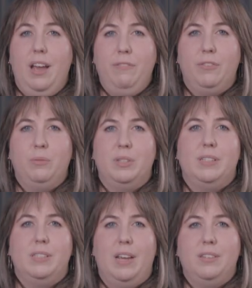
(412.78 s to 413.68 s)
effort was
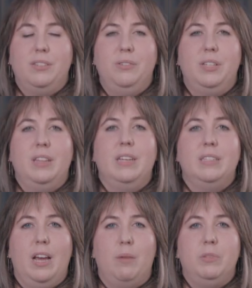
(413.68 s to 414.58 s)
assessed using the
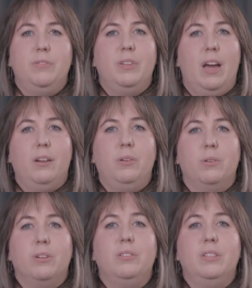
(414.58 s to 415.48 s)
Adaptive
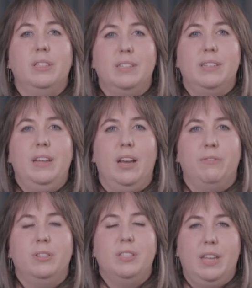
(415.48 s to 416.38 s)
Categorical Listening
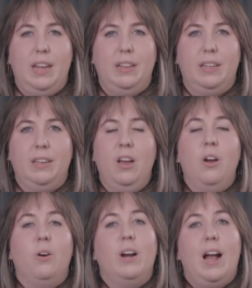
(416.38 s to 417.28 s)
Effort Scaling,
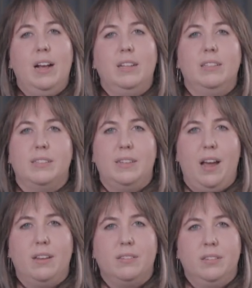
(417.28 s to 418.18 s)
or ACALES
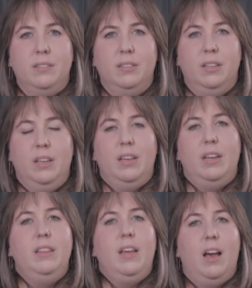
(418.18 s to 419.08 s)
task.
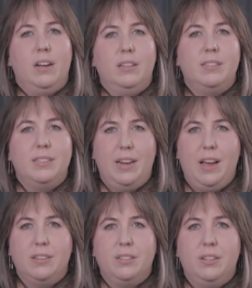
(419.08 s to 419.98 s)
In the ACALES
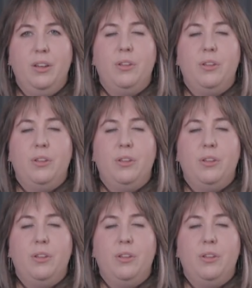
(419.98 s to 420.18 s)
task,